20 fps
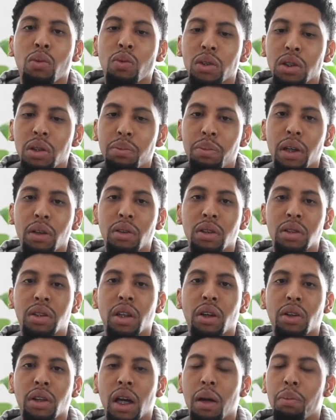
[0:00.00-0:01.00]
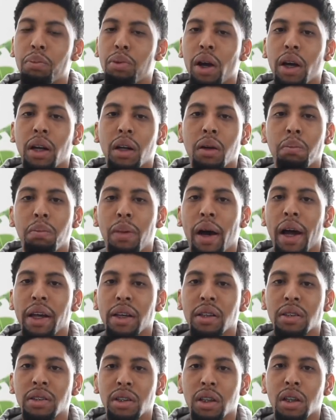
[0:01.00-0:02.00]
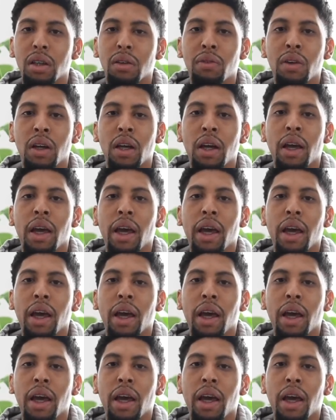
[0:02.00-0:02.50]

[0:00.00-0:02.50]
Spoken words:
Would you be able to sell that product by itself